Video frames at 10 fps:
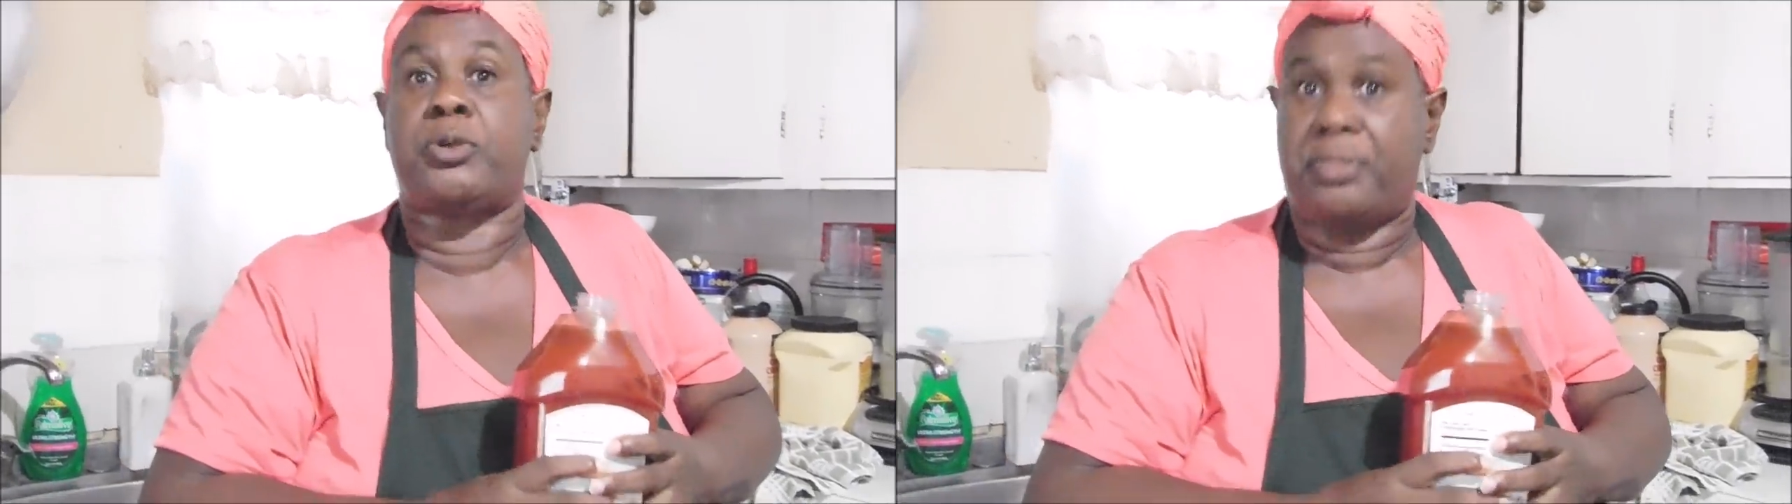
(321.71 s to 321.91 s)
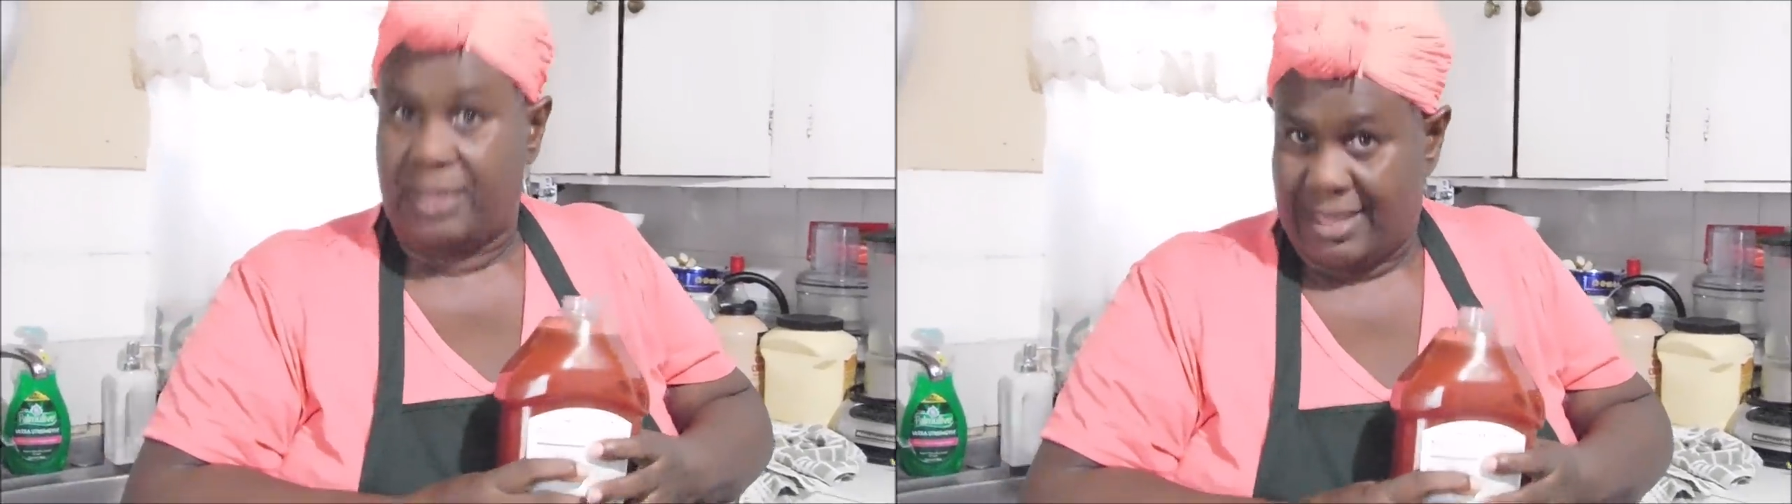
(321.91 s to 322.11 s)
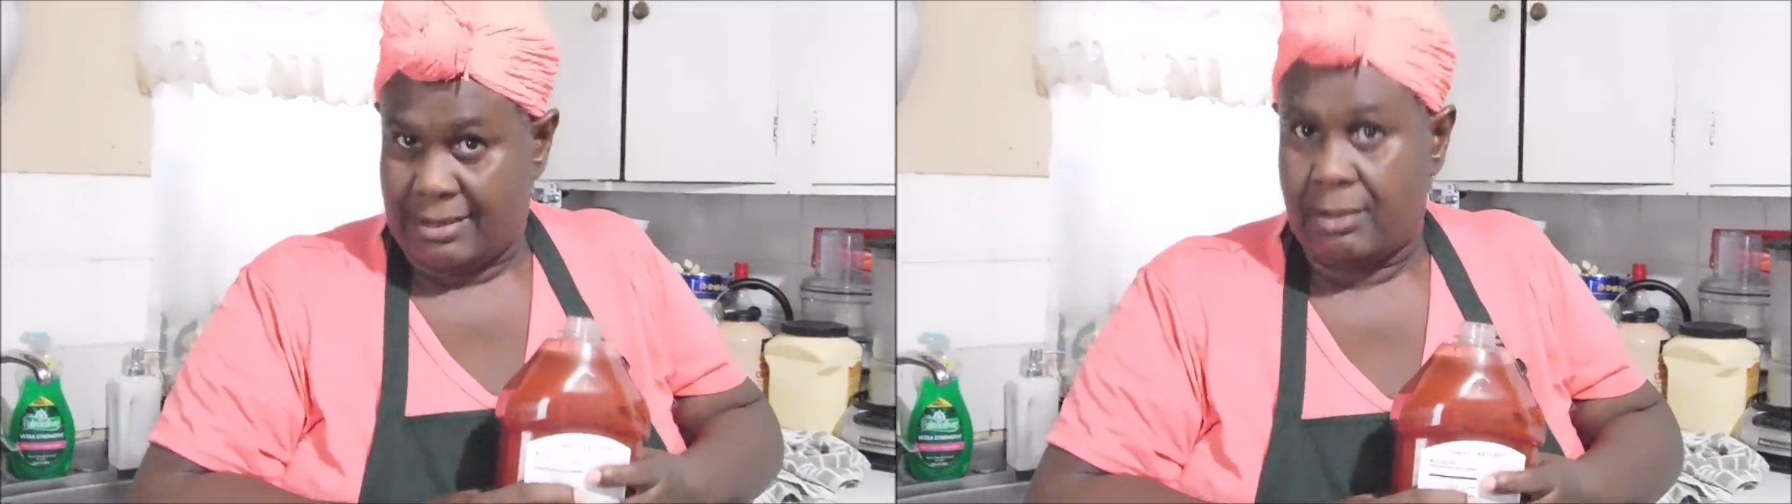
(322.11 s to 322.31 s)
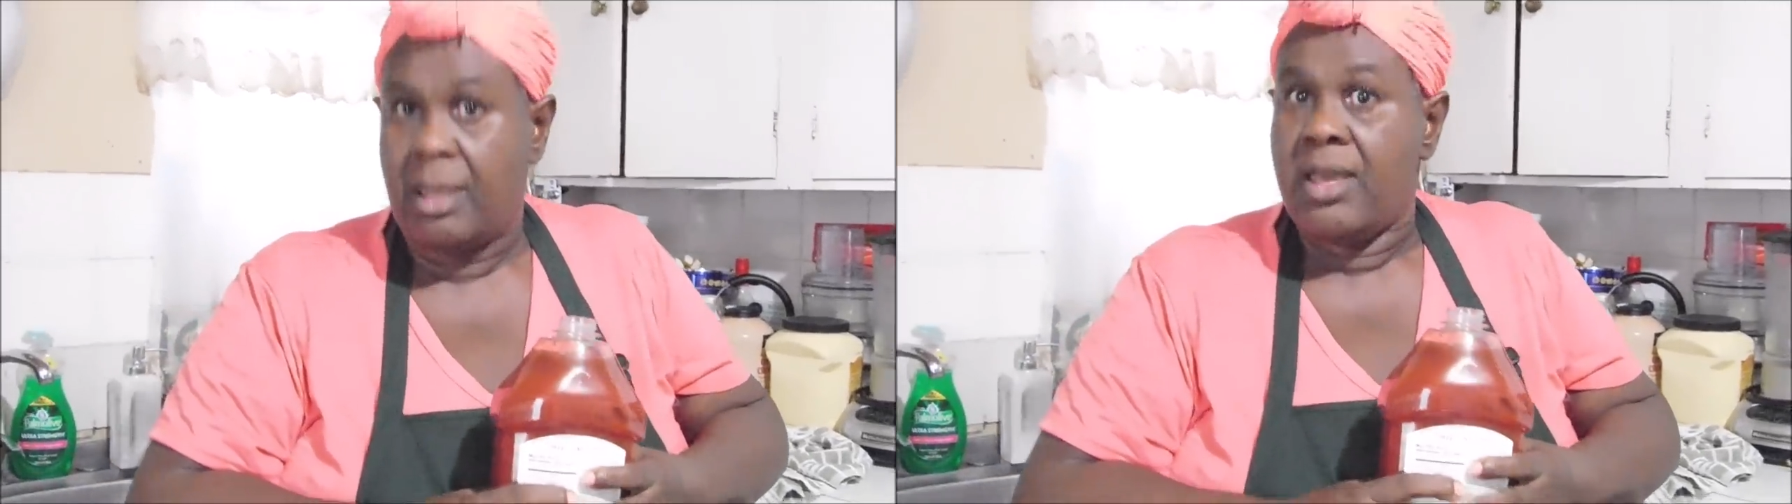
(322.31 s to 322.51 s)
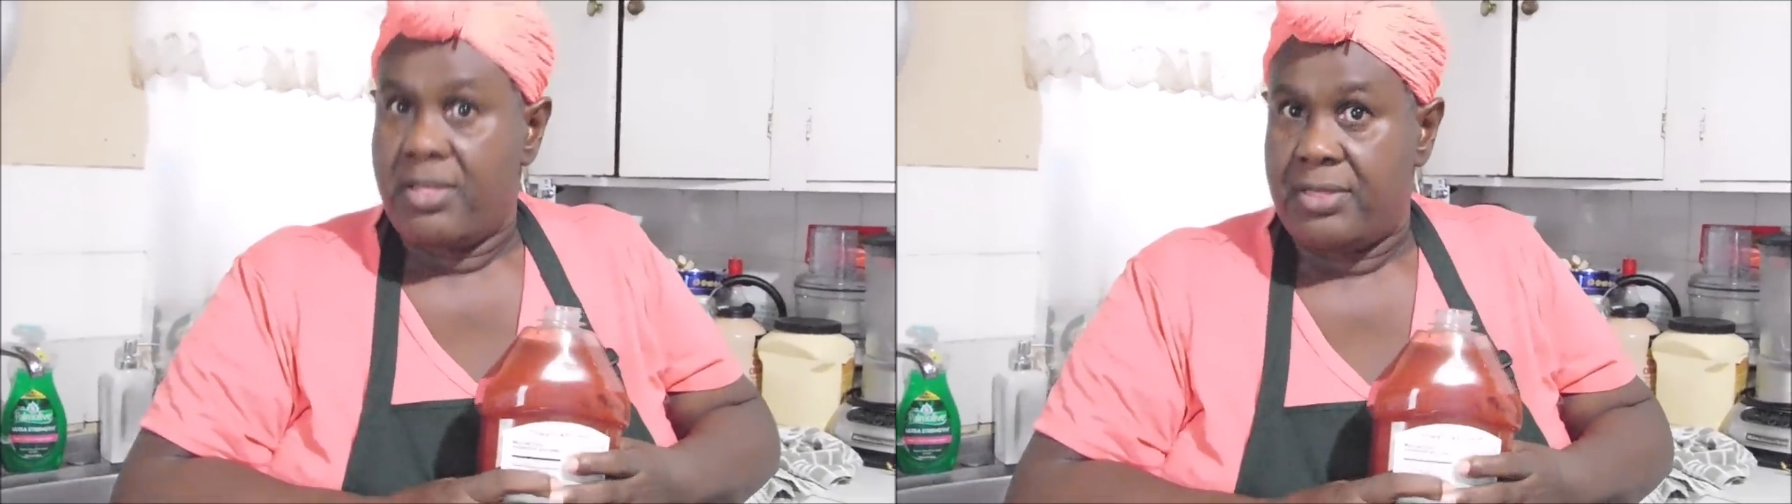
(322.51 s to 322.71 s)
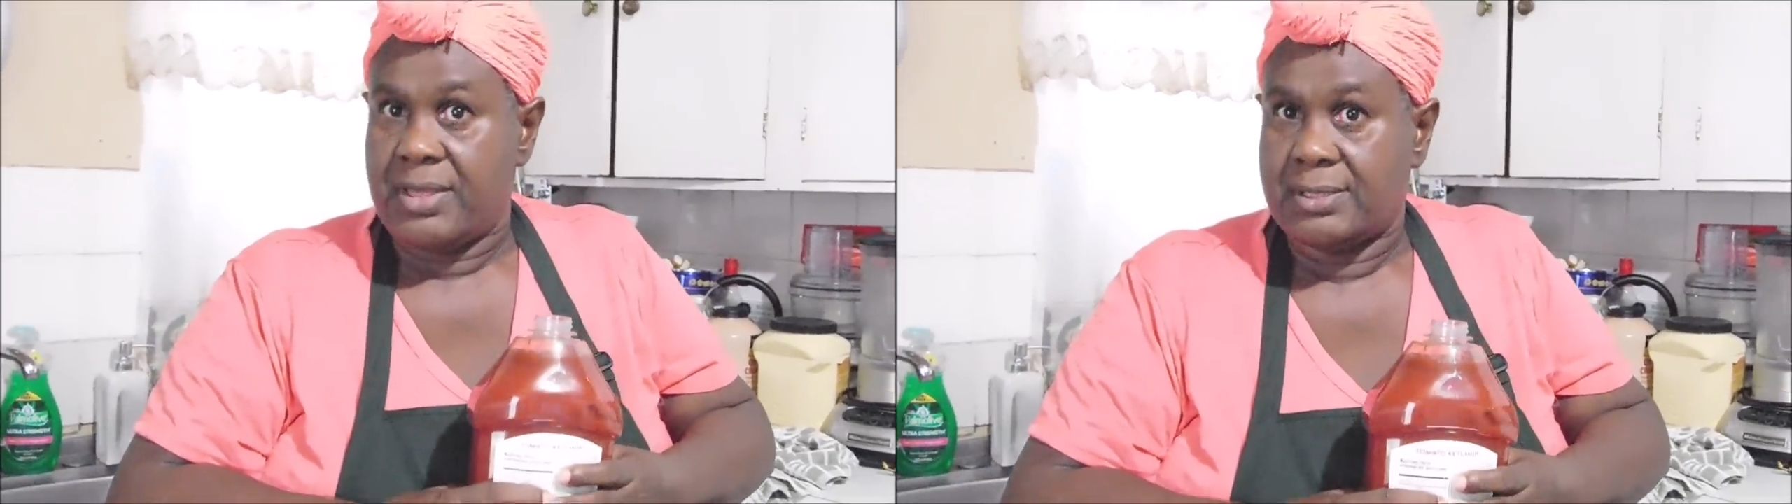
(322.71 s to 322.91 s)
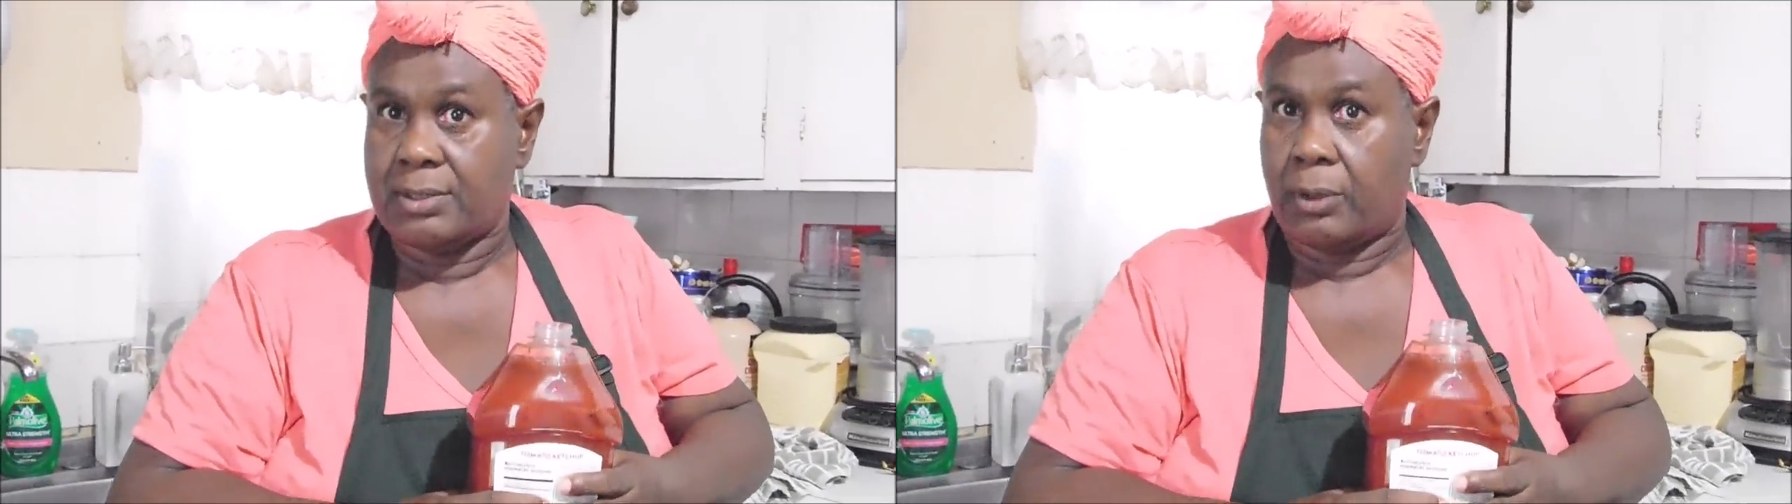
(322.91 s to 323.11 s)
to thicken this,